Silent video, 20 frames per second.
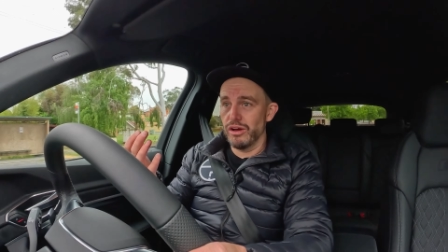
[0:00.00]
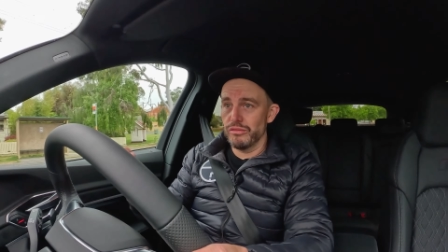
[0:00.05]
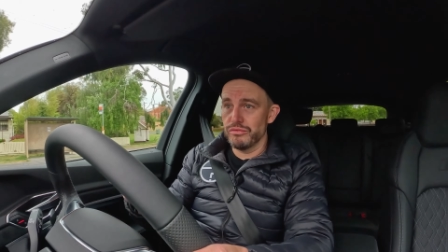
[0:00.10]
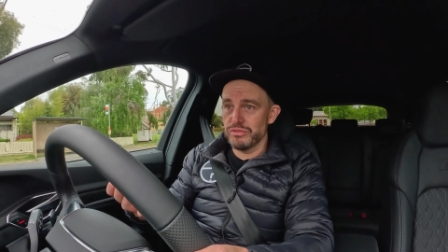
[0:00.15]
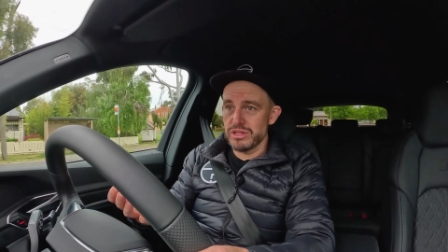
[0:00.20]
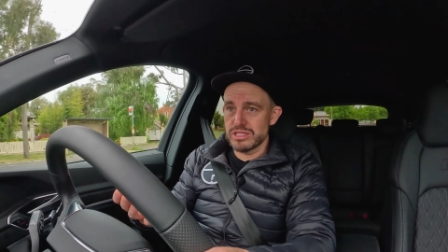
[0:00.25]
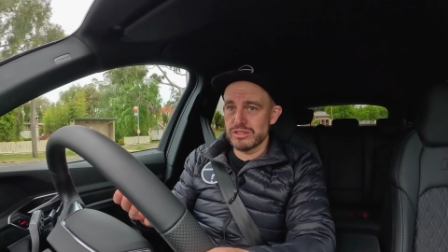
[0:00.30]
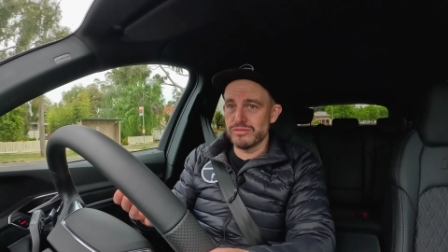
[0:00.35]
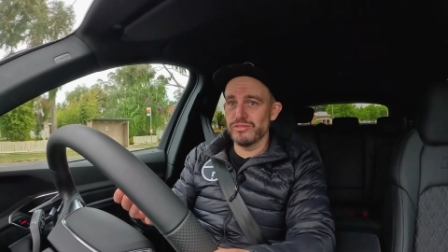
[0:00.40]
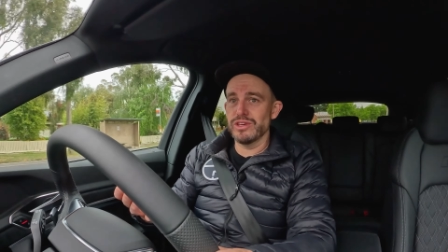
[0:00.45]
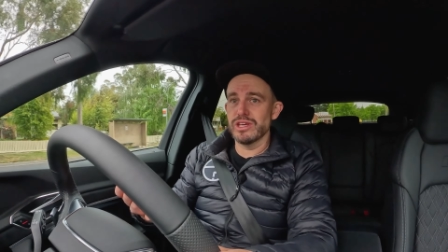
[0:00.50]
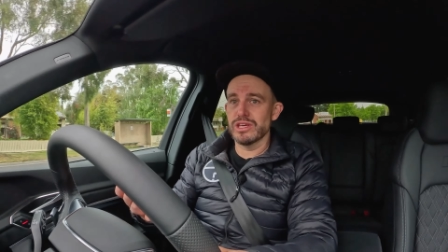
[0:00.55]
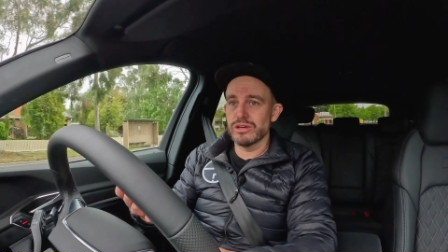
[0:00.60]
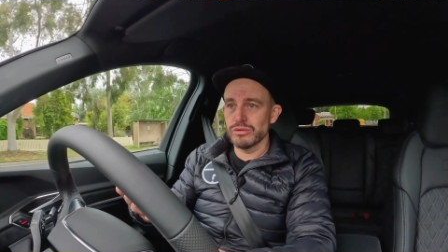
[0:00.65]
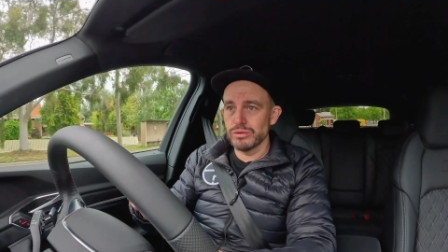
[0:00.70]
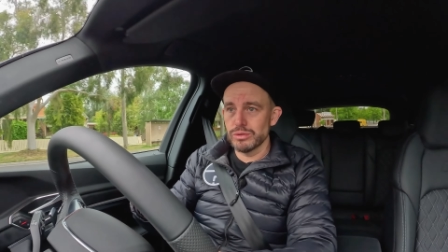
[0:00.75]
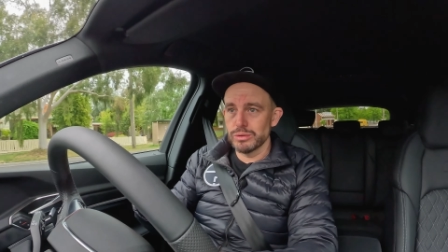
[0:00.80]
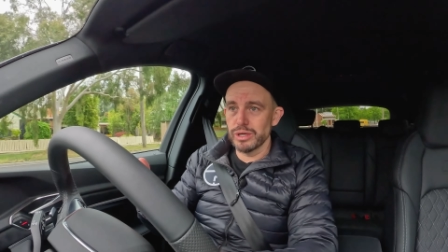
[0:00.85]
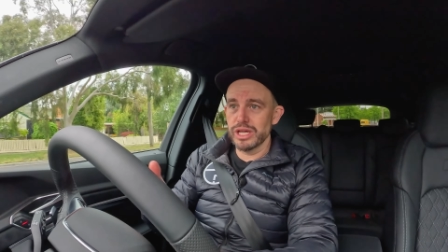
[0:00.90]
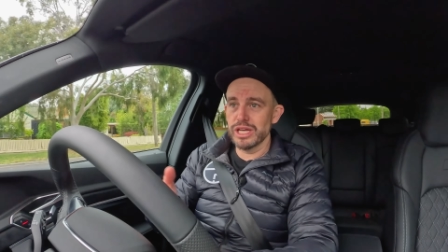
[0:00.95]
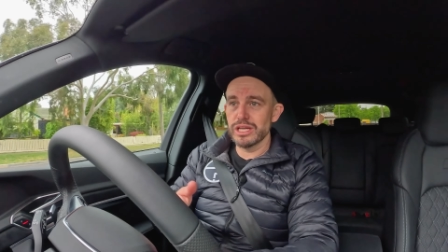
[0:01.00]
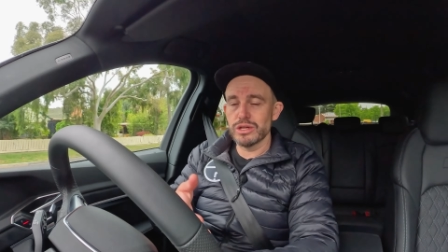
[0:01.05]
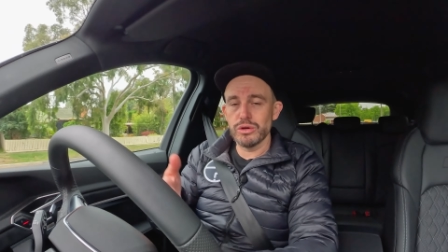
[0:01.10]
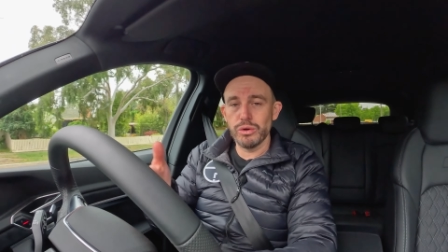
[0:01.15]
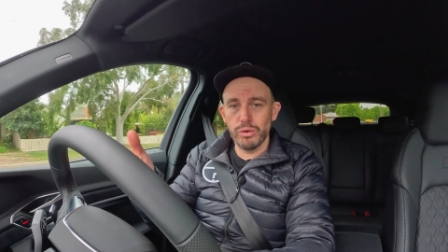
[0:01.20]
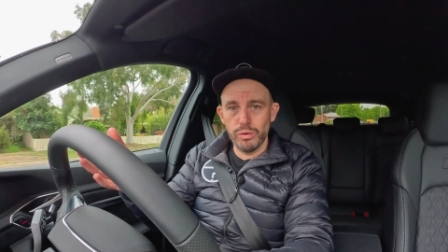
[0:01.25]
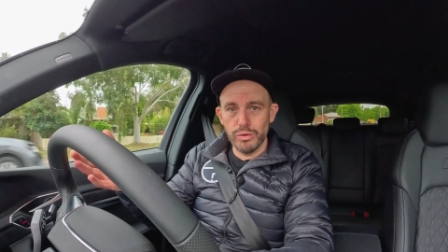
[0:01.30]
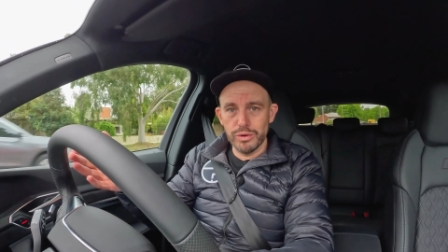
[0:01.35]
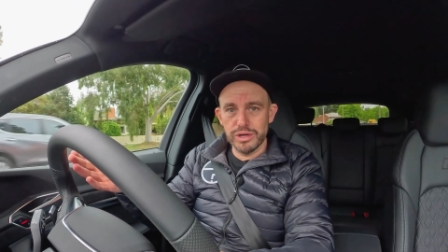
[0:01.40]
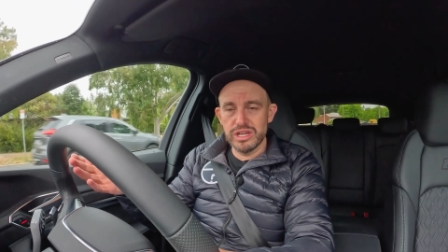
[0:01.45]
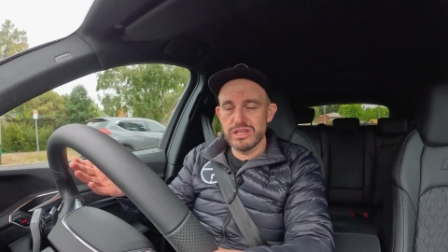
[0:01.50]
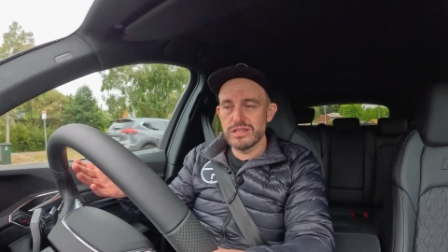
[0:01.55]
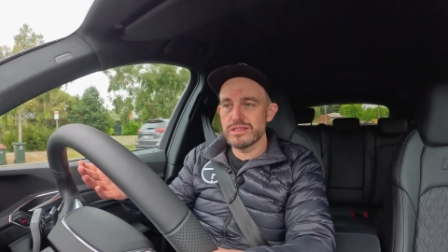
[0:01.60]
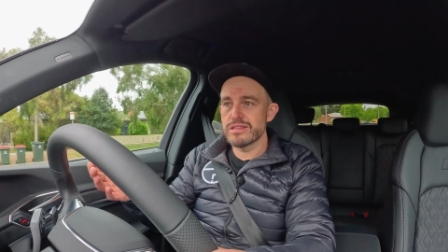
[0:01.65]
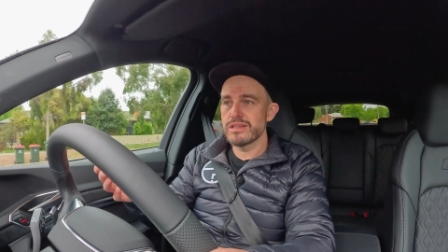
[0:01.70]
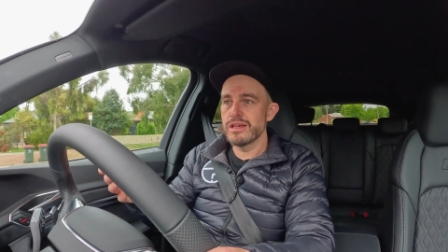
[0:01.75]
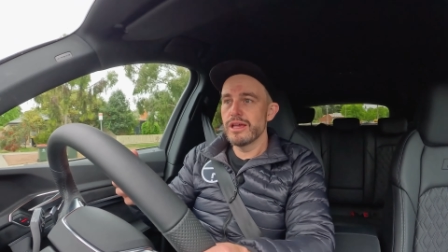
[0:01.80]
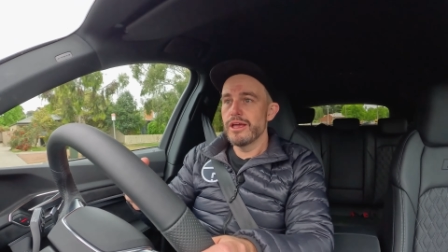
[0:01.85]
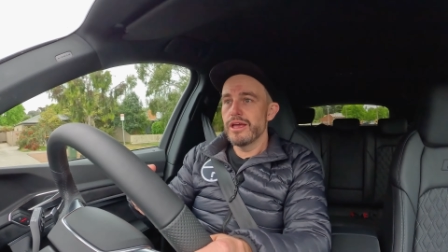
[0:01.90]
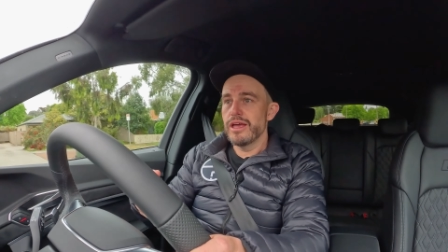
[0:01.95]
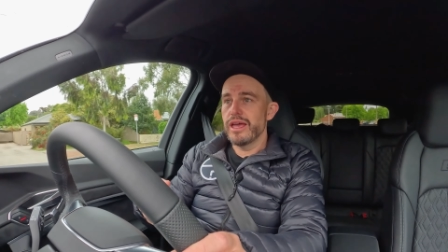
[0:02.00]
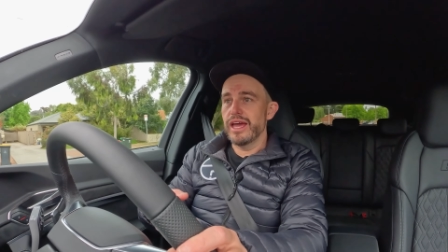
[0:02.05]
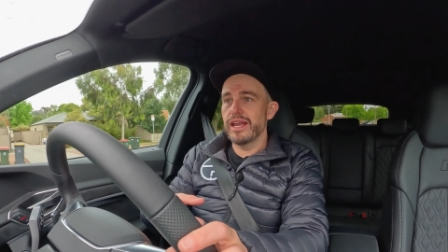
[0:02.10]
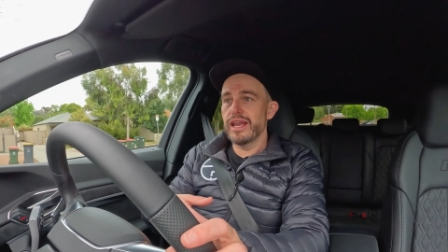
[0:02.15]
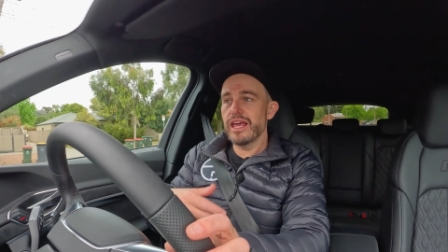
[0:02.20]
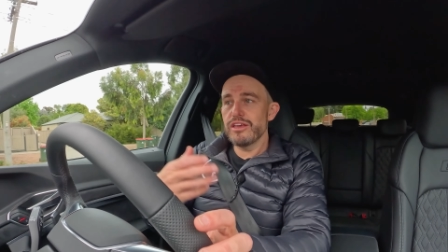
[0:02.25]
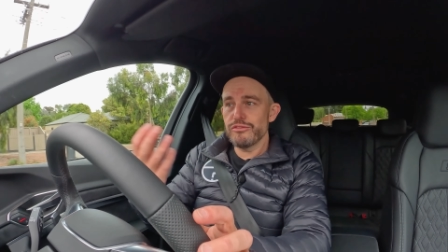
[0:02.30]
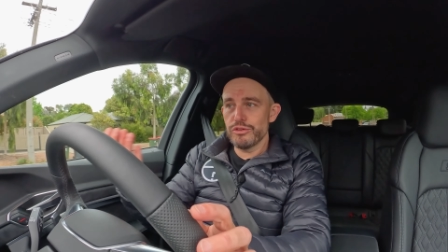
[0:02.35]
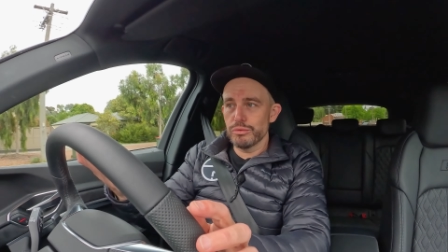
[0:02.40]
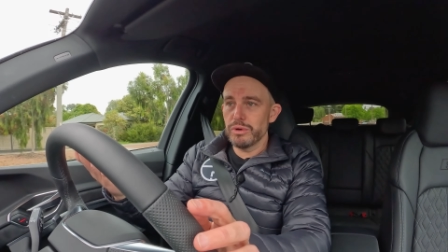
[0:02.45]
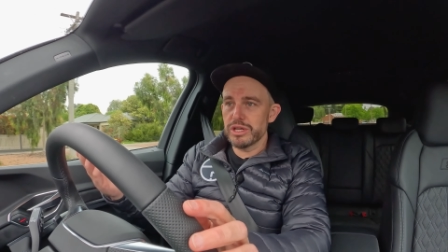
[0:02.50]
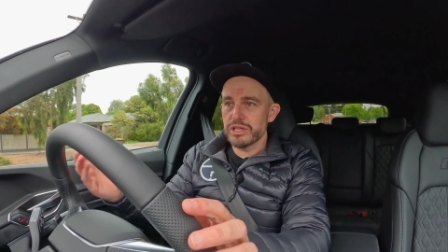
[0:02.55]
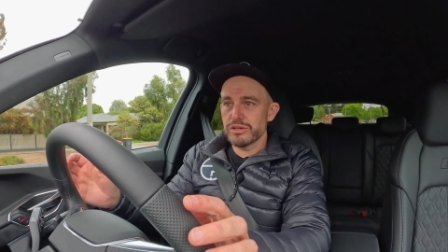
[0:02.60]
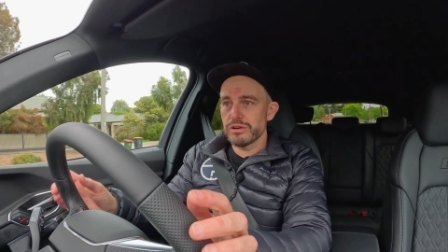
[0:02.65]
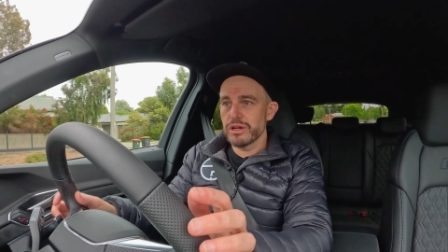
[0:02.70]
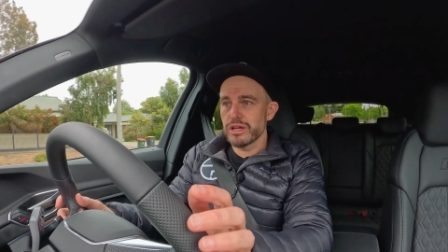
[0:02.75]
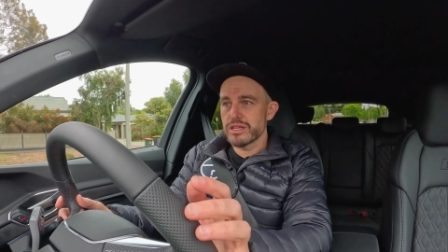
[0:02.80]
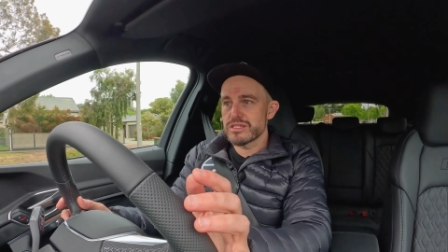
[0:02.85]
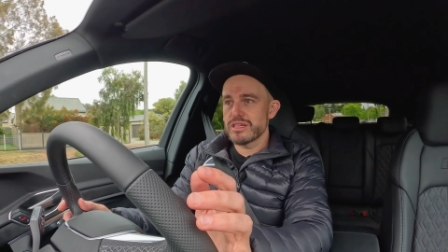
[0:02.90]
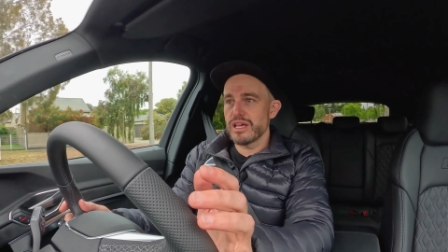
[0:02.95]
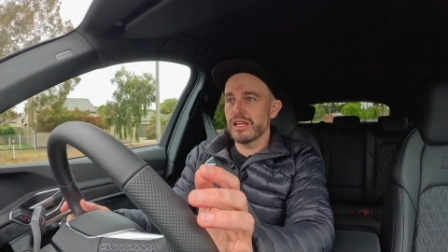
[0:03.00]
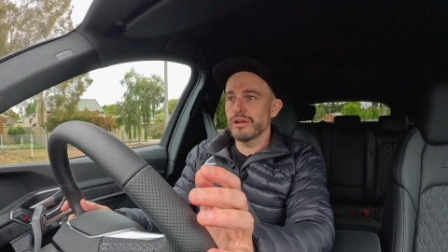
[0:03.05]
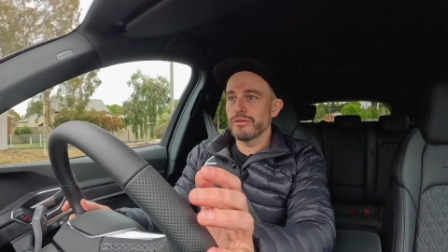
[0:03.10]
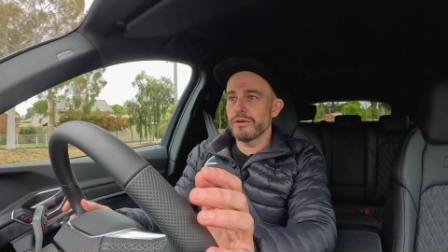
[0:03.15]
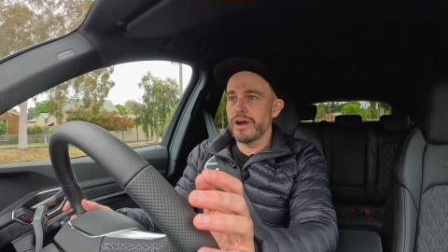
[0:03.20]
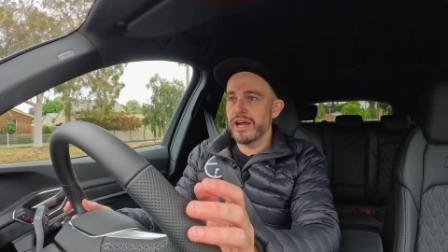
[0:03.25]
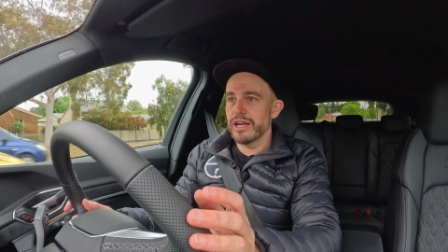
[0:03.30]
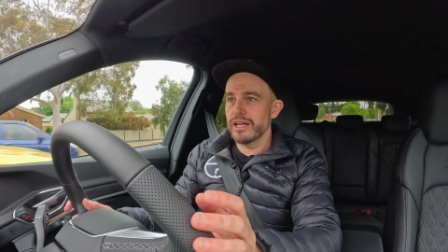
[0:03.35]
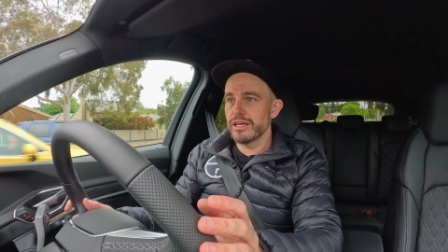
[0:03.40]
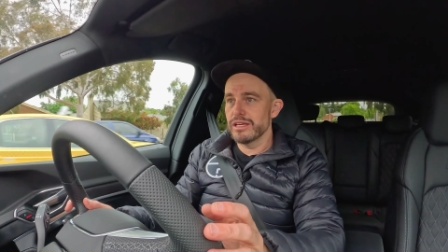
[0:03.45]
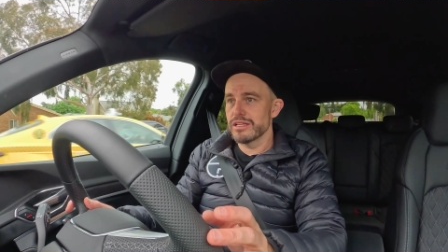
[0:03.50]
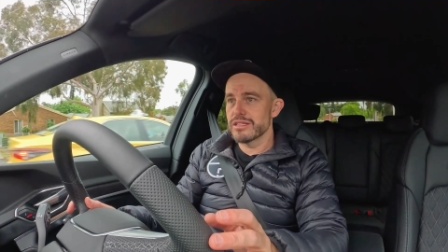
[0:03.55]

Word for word: of this vehicle in corners and even when you're accelerating